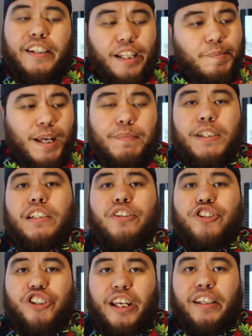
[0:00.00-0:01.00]
They might be a little
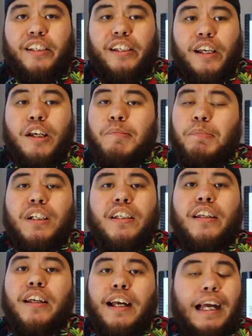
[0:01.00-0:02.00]
shaky,
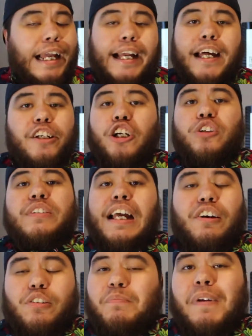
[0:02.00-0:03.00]
but I got no
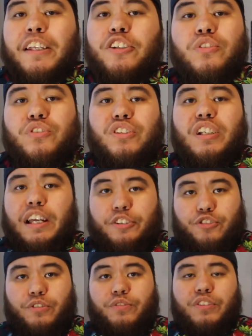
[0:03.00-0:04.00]
doubt in my Houston
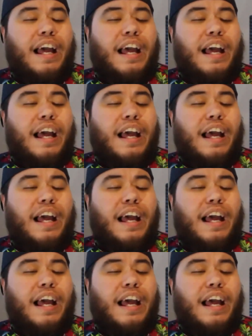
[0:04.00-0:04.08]
Astros.